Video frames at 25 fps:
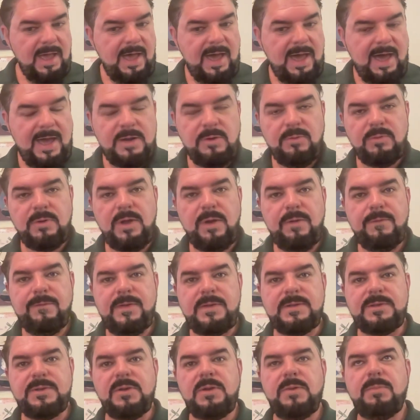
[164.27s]
I don't know if
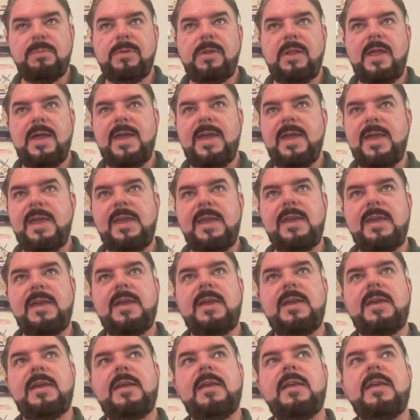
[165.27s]
he's going to play,
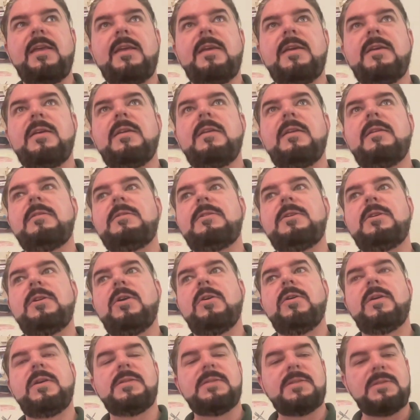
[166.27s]
uh, you know,
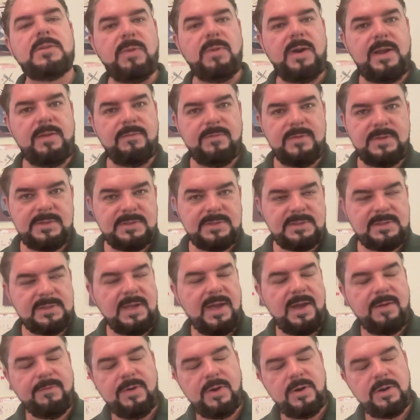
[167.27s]
against the Ravens.
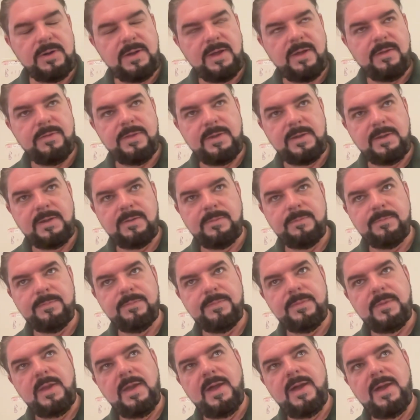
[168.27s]
I've heard nothing,
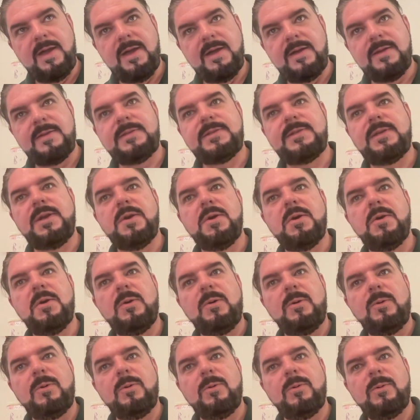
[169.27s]
uh,
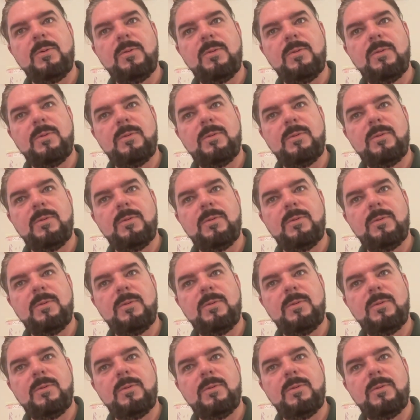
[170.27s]
so